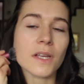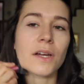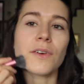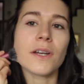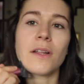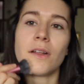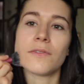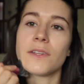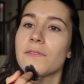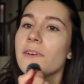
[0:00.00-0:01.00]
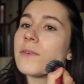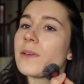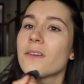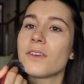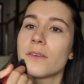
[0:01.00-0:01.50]
I really love this
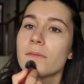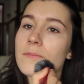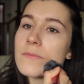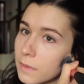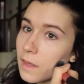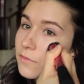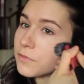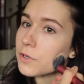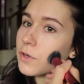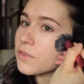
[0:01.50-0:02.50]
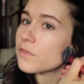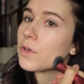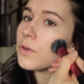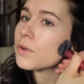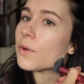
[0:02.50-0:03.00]
foundation. And for those of
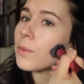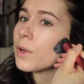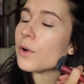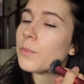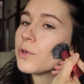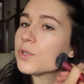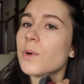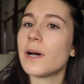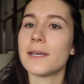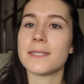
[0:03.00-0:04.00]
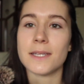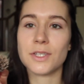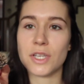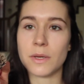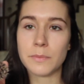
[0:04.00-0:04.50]
you who don't know, Bourjois is the
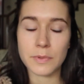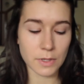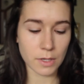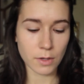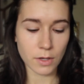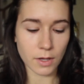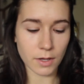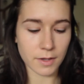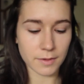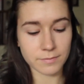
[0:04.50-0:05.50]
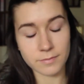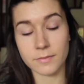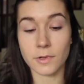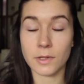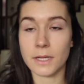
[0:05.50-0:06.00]
cheap,
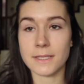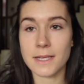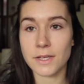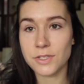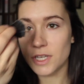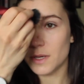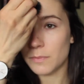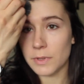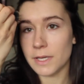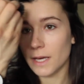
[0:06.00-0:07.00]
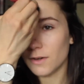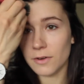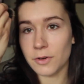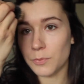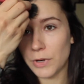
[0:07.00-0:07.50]
well, I say cheap, but I
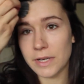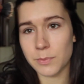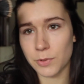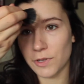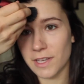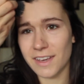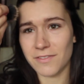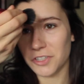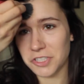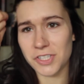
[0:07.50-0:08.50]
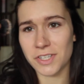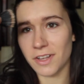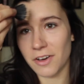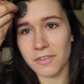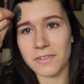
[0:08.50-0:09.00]
don't know, pret-a-porter
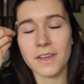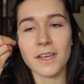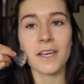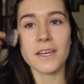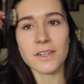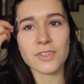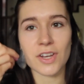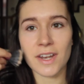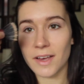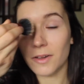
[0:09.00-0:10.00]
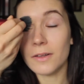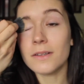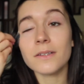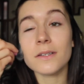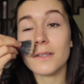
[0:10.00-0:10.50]
version of Chanel.
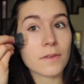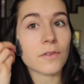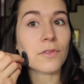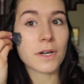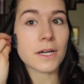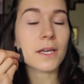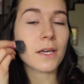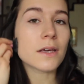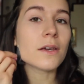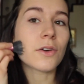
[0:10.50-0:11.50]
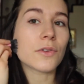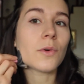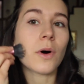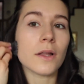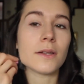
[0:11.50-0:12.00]
It's a really good
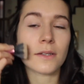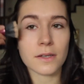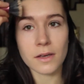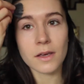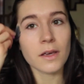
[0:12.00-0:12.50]
quality